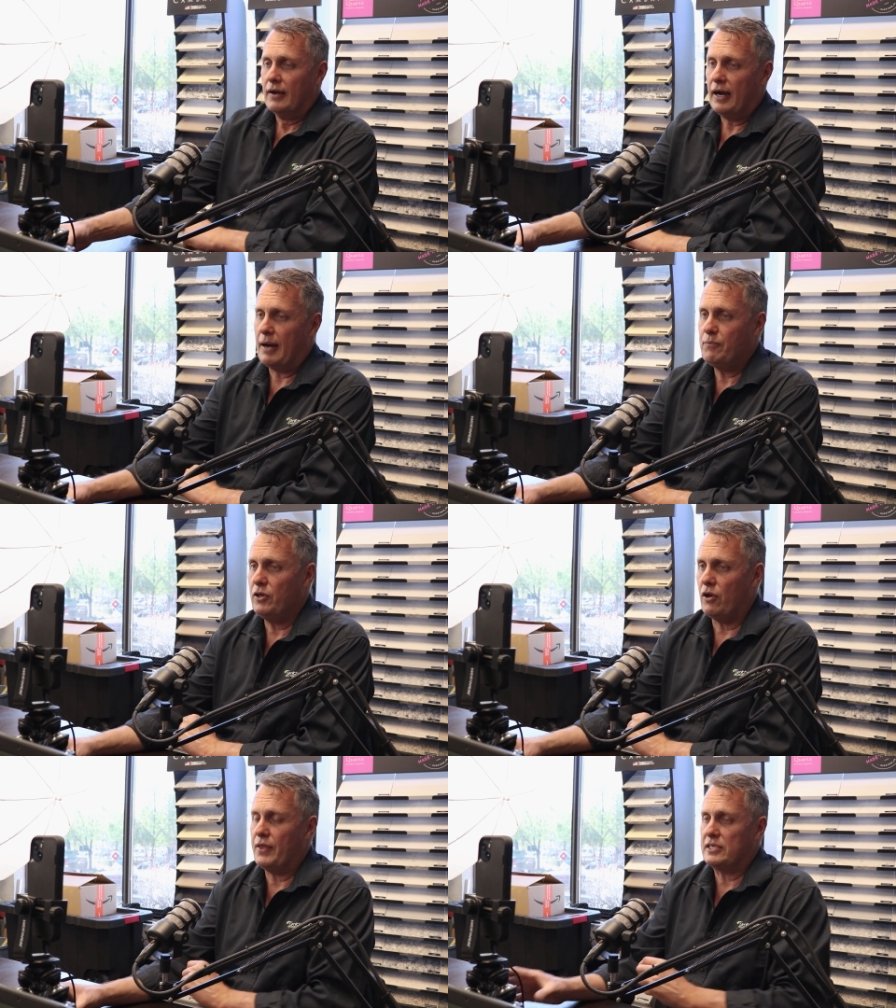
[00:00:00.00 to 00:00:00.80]
um,
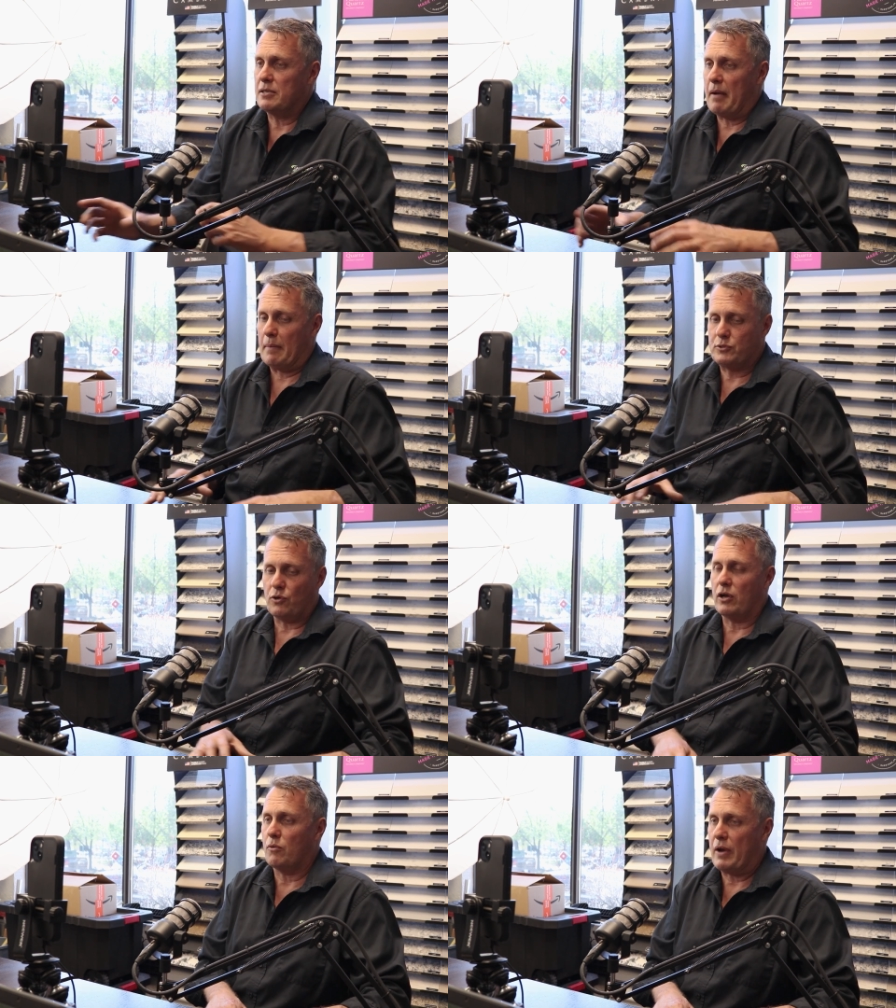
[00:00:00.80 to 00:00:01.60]
you know there's some
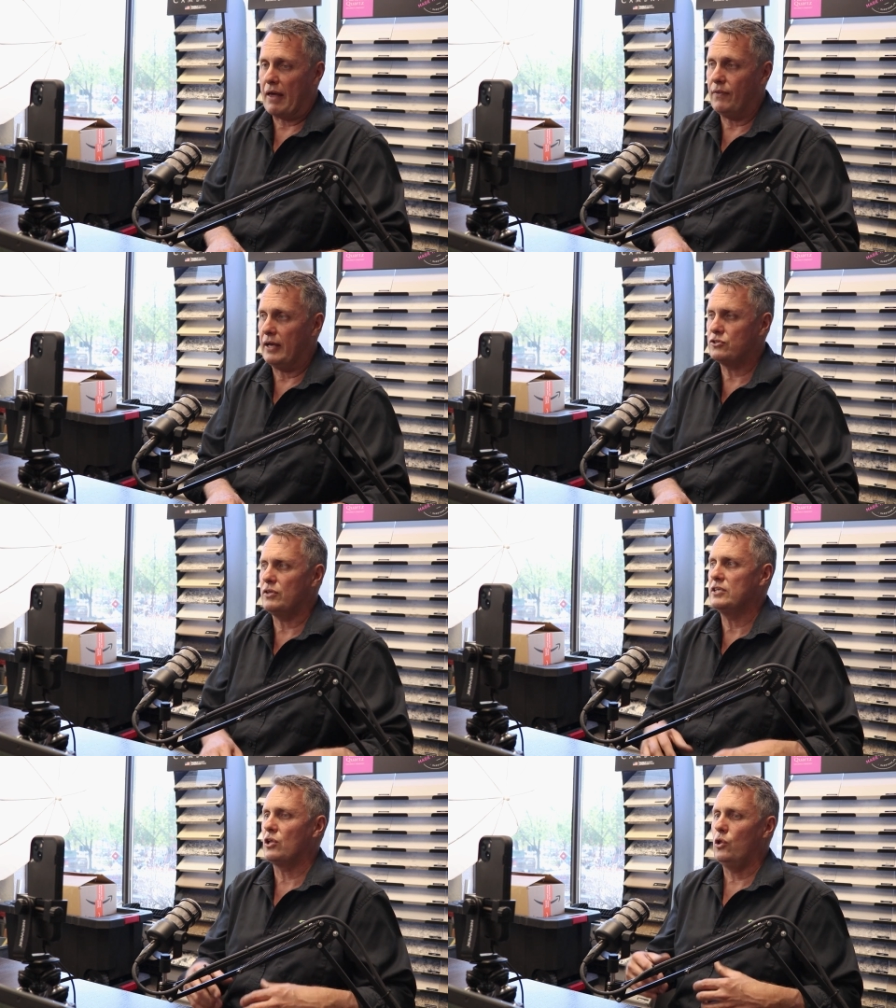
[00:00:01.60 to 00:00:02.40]
upside around that so
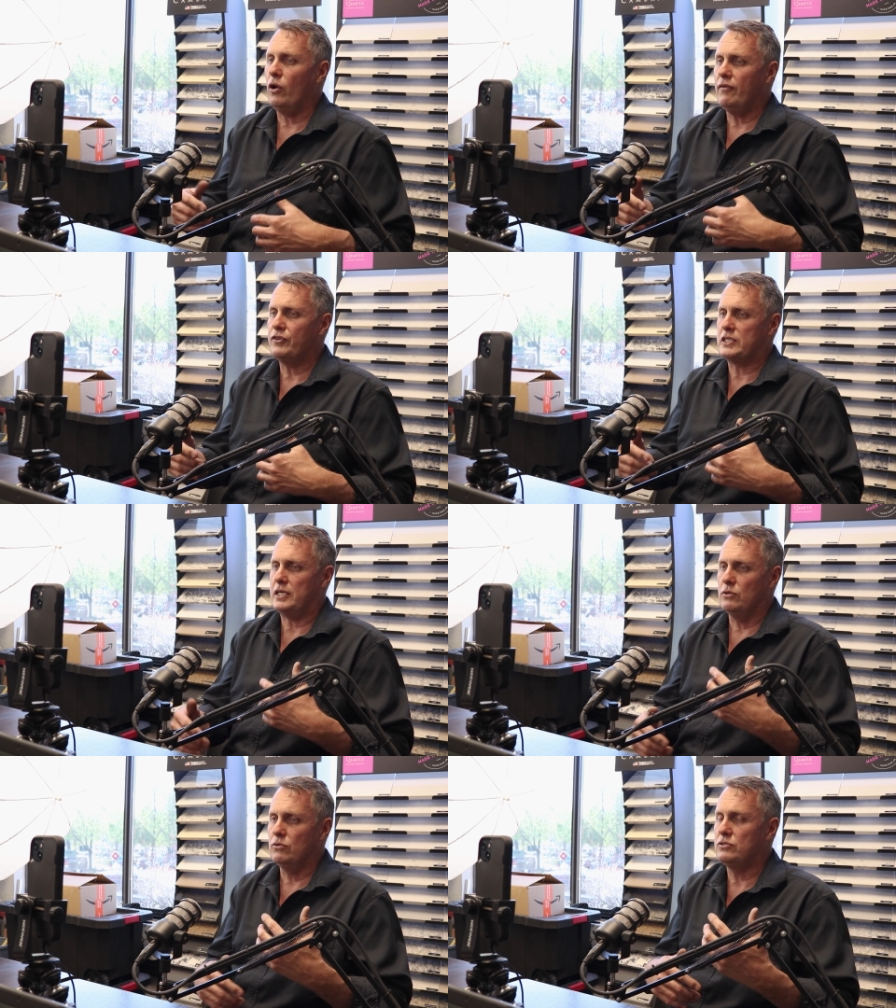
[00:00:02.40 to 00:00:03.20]
there's a lot of
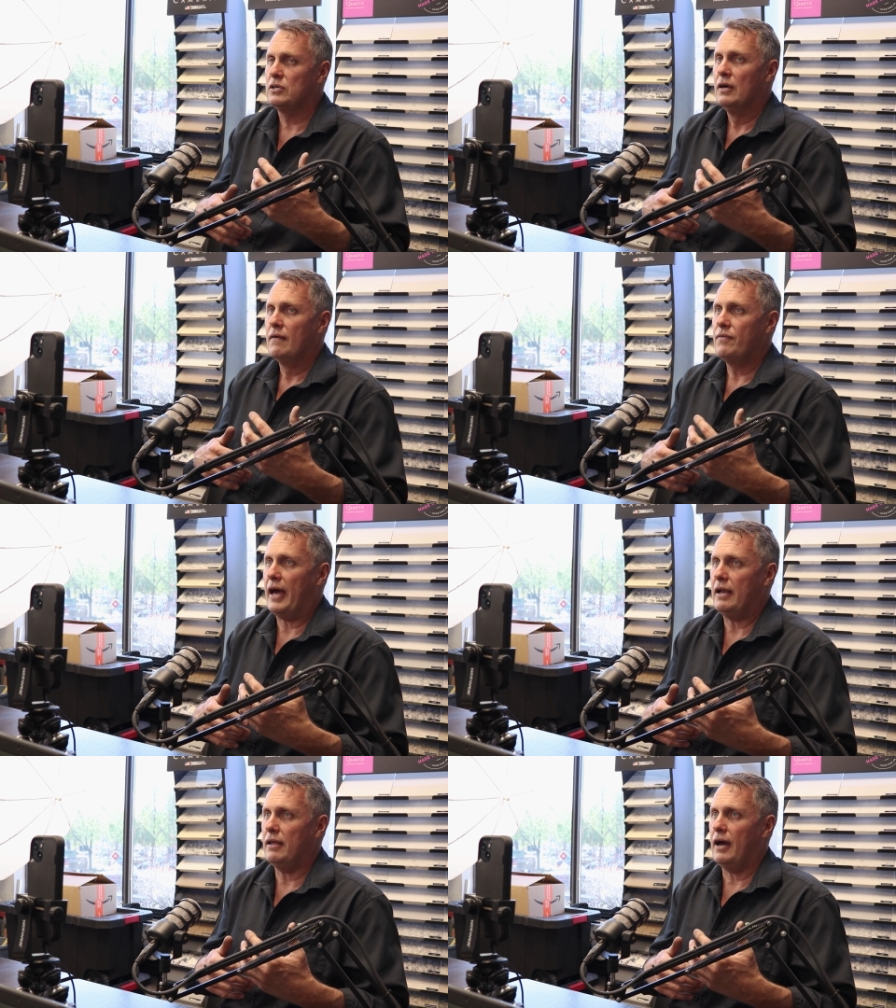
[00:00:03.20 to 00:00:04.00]
skills
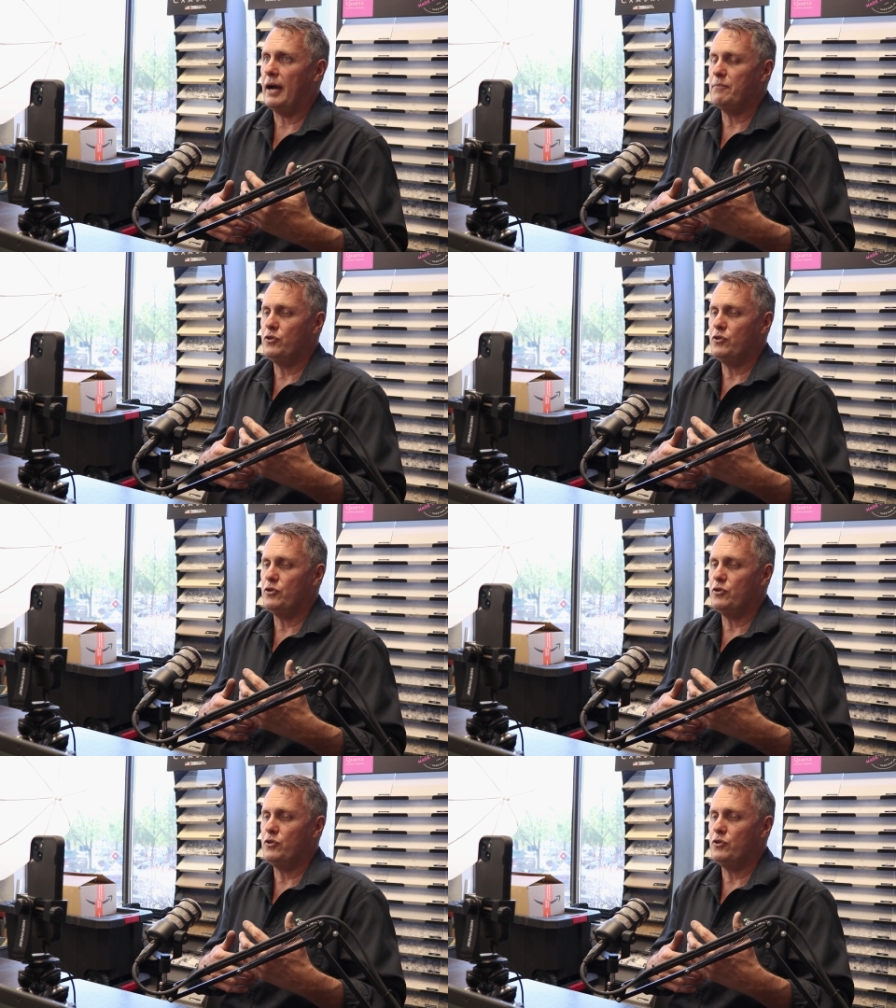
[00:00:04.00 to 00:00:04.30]
that um,